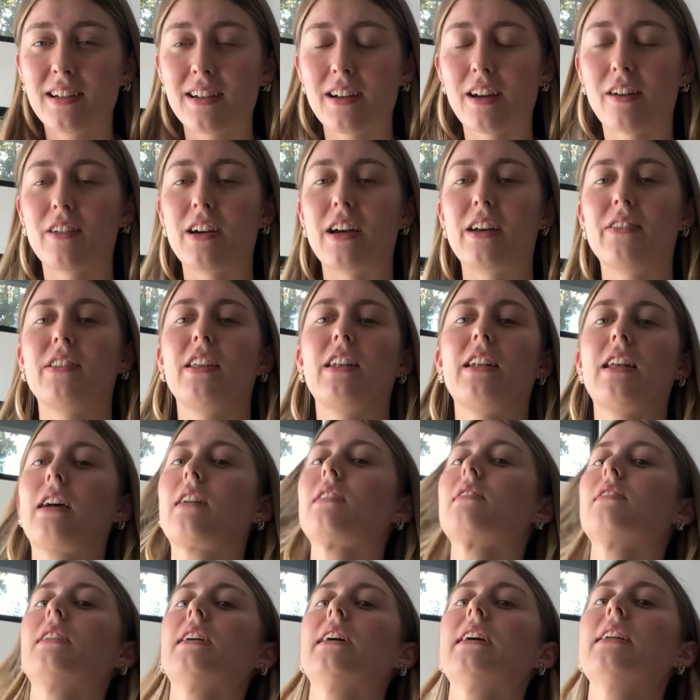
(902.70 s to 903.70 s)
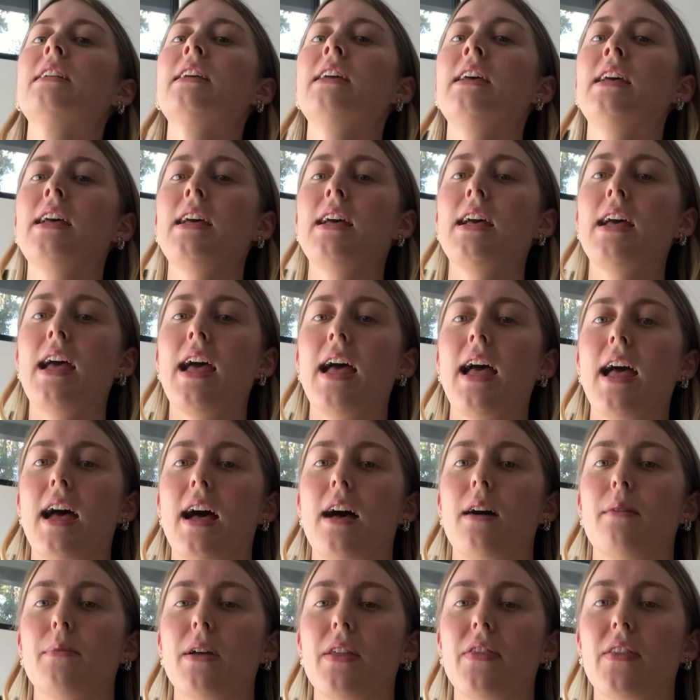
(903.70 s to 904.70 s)
around the neckline.
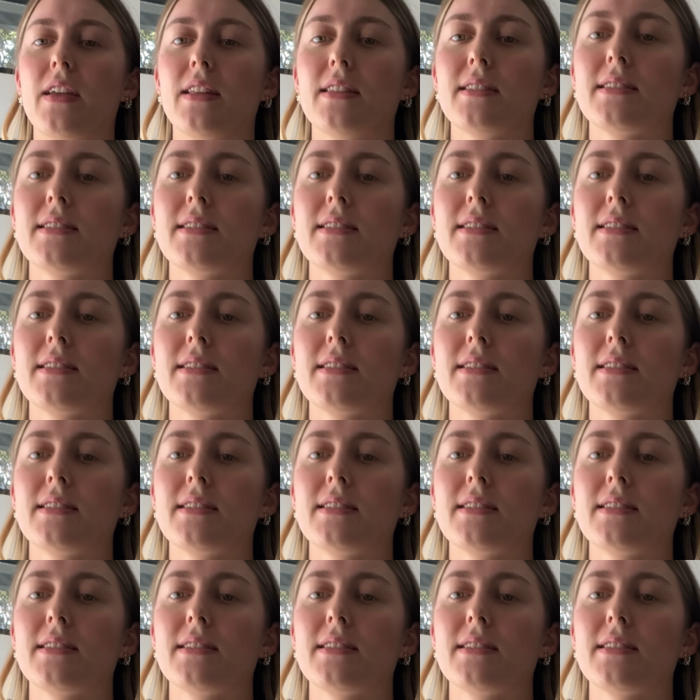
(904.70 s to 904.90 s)
And then